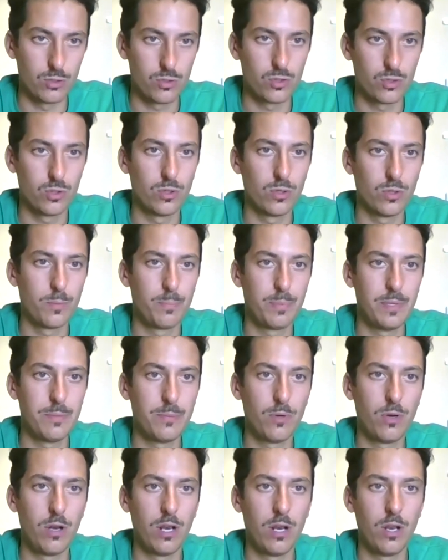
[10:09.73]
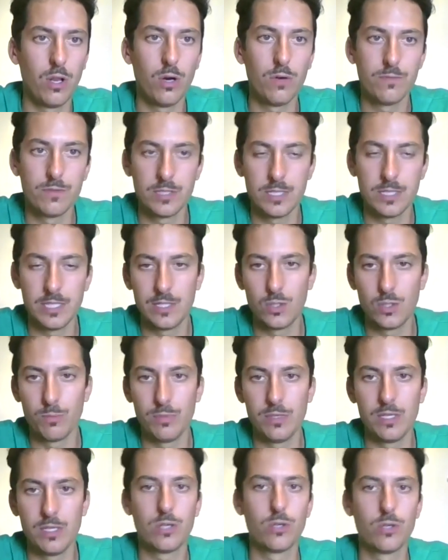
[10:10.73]
So people love Verdicchio
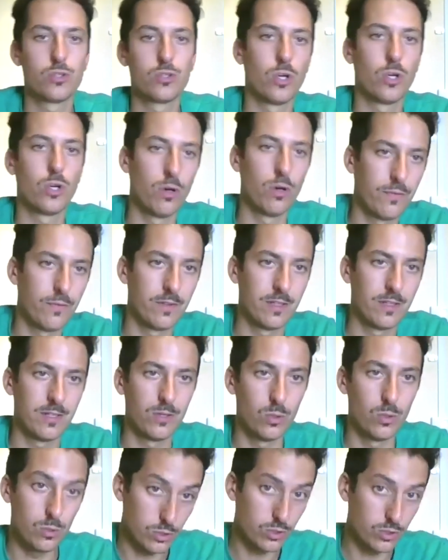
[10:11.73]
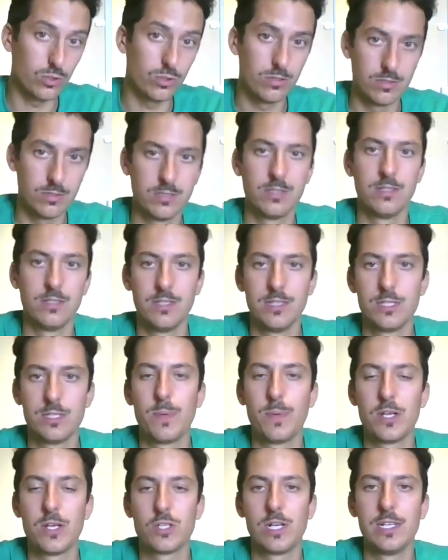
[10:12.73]
because of also
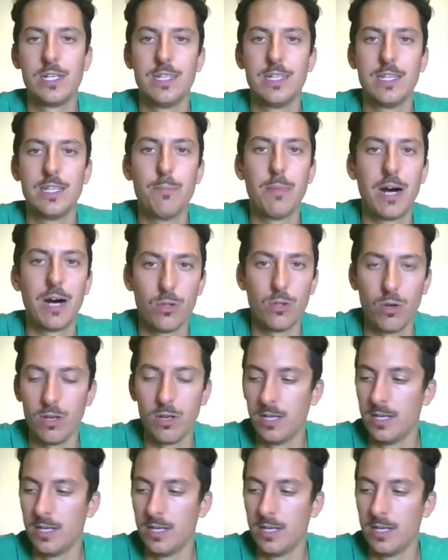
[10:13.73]
especially the bottle.